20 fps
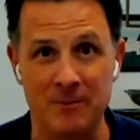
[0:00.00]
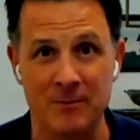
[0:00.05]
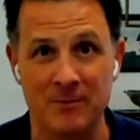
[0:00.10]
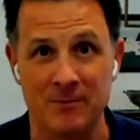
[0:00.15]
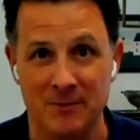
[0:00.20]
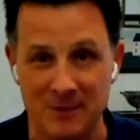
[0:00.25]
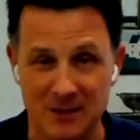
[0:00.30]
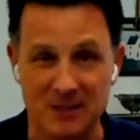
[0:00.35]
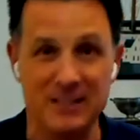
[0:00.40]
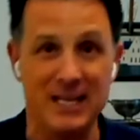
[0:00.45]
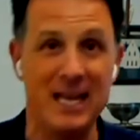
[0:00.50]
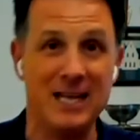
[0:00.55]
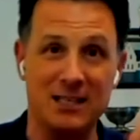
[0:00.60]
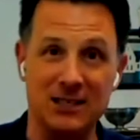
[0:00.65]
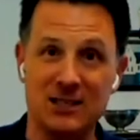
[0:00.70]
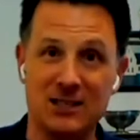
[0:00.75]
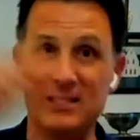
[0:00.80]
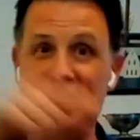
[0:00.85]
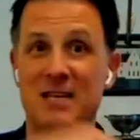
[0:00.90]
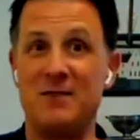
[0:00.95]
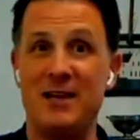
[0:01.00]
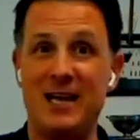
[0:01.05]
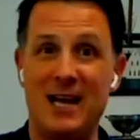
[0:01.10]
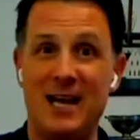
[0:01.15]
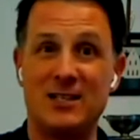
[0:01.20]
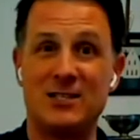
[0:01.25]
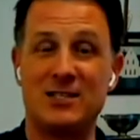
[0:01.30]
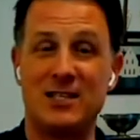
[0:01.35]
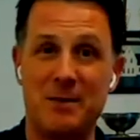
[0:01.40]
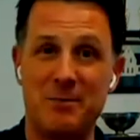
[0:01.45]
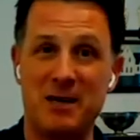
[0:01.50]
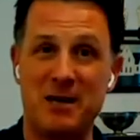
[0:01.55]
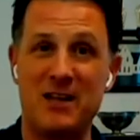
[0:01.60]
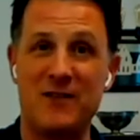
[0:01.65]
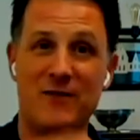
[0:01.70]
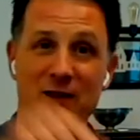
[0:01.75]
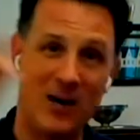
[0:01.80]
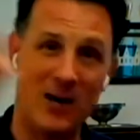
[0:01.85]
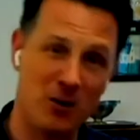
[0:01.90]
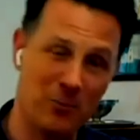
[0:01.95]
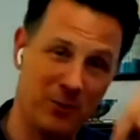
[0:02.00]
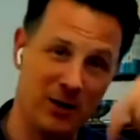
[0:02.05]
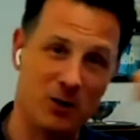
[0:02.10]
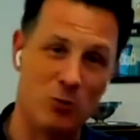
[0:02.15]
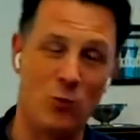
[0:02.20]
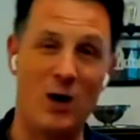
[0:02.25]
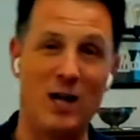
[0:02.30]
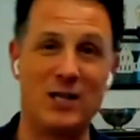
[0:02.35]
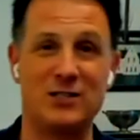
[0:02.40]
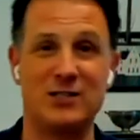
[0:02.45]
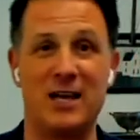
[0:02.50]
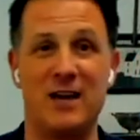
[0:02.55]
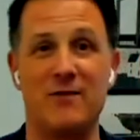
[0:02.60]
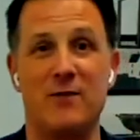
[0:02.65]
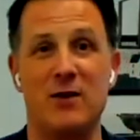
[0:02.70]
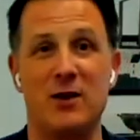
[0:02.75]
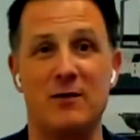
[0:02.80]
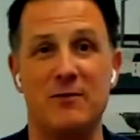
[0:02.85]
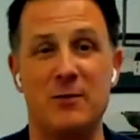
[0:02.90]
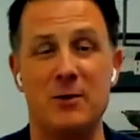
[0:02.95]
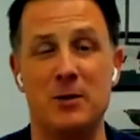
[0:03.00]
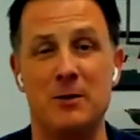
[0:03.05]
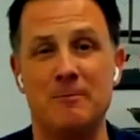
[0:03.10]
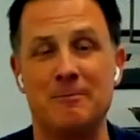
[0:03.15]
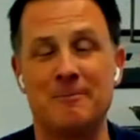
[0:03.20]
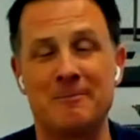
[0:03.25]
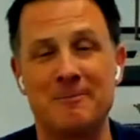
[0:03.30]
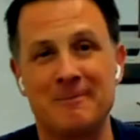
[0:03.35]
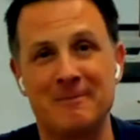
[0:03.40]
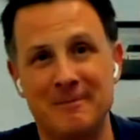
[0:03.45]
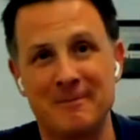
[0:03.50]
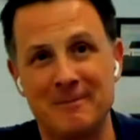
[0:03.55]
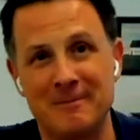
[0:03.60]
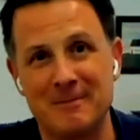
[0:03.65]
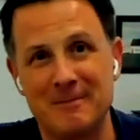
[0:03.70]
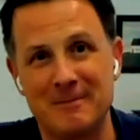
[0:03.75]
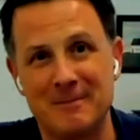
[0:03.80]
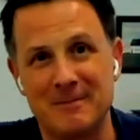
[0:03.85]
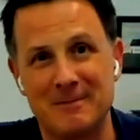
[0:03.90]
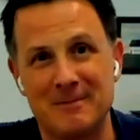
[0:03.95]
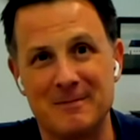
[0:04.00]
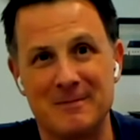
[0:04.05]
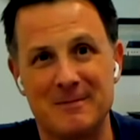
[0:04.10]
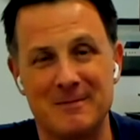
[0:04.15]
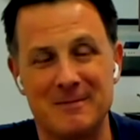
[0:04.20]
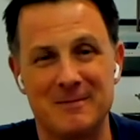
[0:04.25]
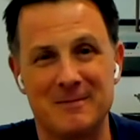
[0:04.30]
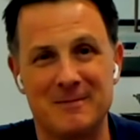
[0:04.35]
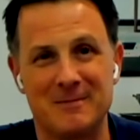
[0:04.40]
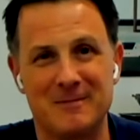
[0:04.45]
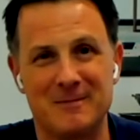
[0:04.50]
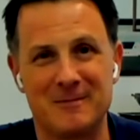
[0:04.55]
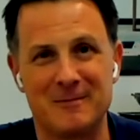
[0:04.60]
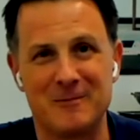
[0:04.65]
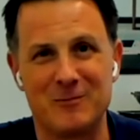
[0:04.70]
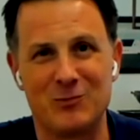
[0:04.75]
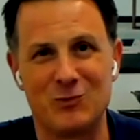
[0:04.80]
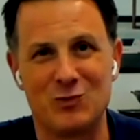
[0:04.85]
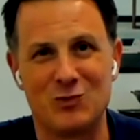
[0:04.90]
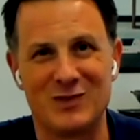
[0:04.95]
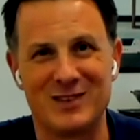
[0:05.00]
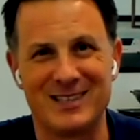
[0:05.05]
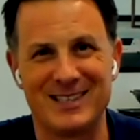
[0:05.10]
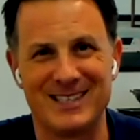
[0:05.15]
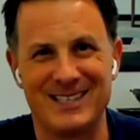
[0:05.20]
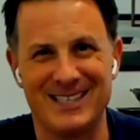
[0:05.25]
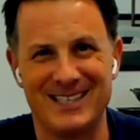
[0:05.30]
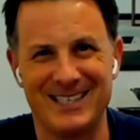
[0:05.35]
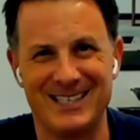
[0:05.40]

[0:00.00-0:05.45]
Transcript: Great. Take this TV outside by the fire pit and watch that fun film. Oh, here's the purple. Here's our blue.